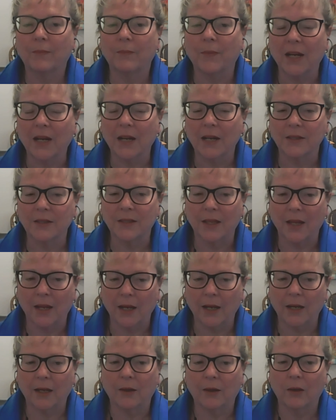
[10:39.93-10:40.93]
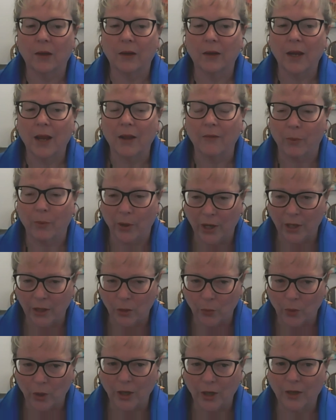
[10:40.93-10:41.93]
because they have put
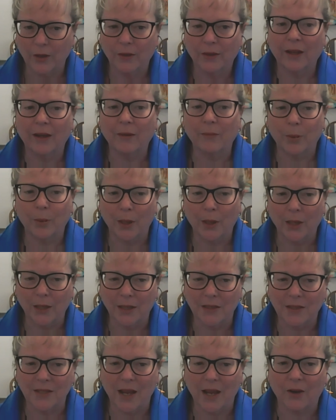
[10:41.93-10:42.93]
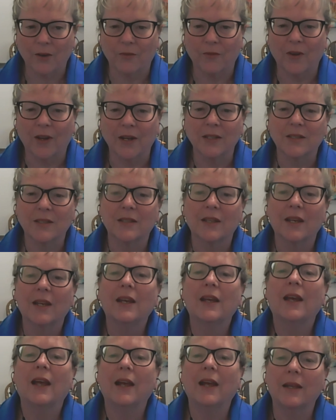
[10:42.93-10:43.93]
in the work, they put in the sacrifice,
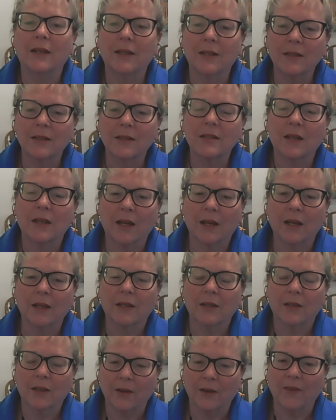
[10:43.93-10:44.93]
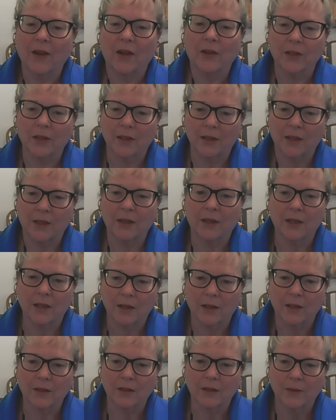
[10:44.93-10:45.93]
and they felt
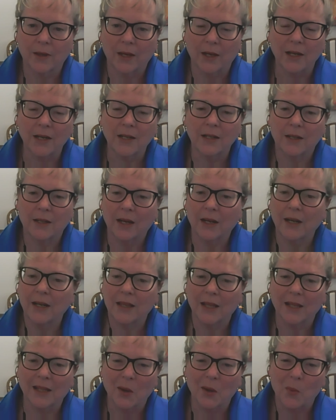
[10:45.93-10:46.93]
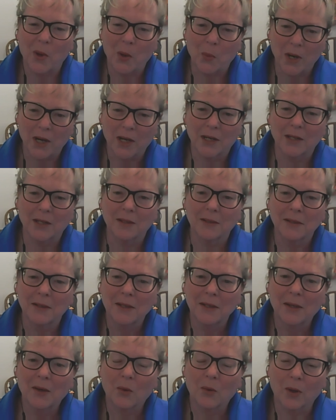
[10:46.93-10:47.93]
that anything that we win
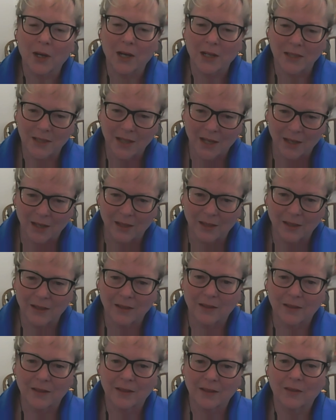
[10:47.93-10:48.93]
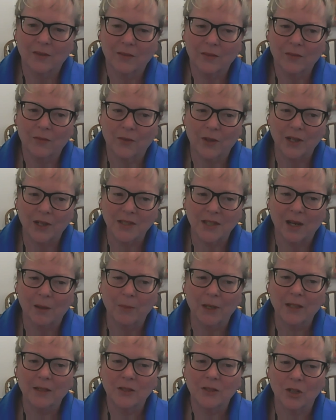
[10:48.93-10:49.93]
or get settled in a
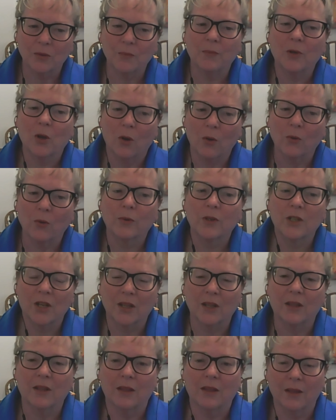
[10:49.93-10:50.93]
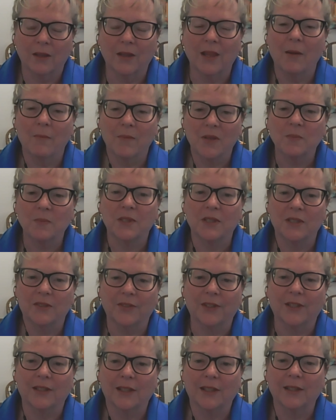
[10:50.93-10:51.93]
settlement should go to them
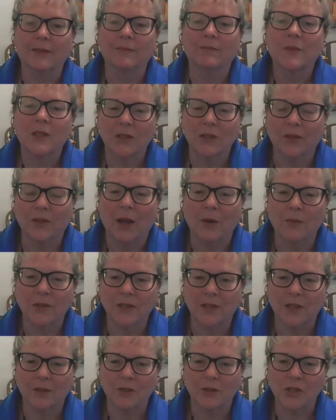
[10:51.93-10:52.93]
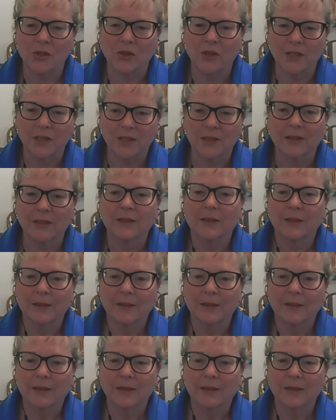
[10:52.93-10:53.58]
specifically. So that was their choice.